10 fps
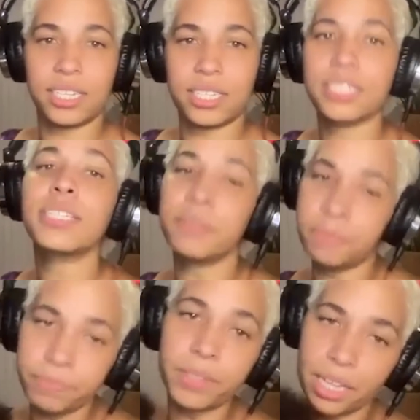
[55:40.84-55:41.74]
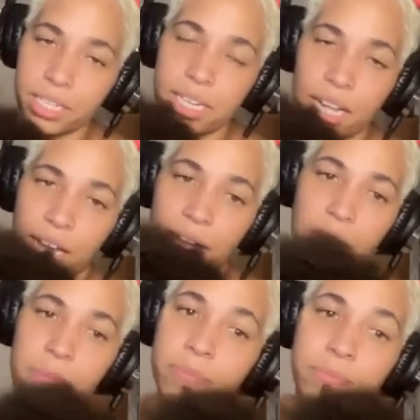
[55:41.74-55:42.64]
It's
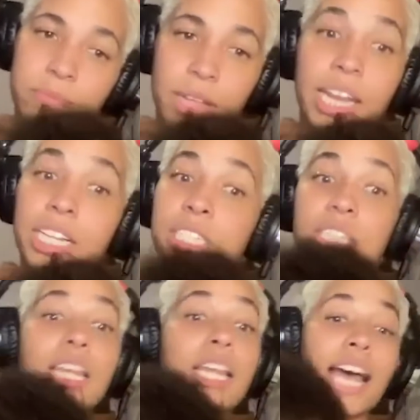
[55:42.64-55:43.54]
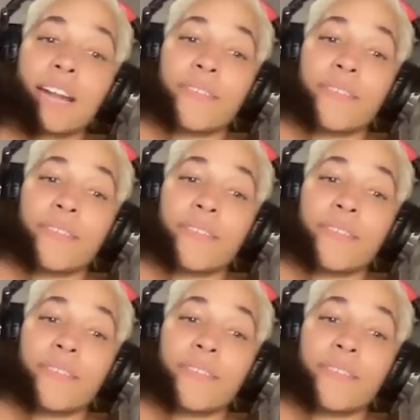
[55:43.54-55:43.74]
and it's not